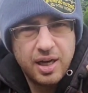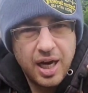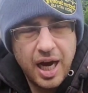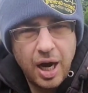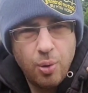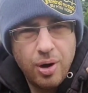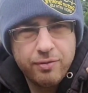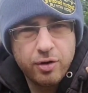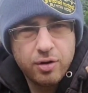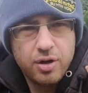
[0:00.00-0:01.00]

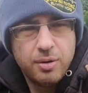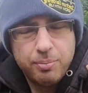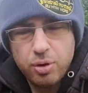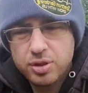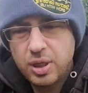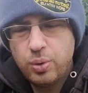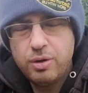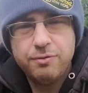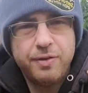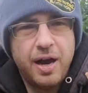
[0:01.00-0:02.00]
However, personally,
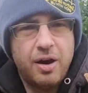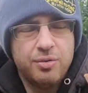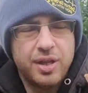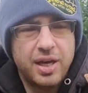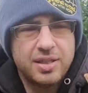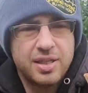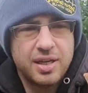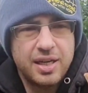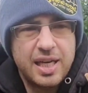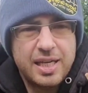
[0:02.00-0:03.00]
we've found that
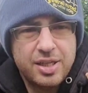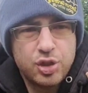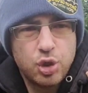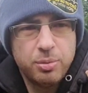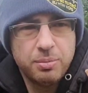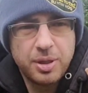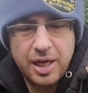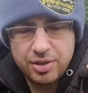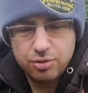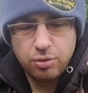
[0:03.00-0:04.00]
indeterminate
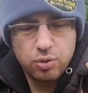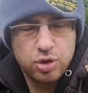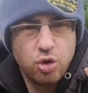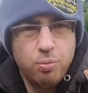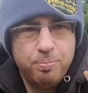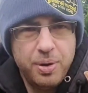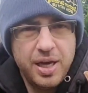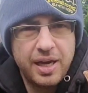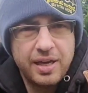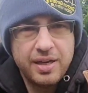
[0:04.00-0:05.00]
plants grow so
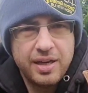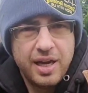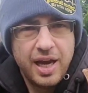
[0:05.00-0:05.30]
big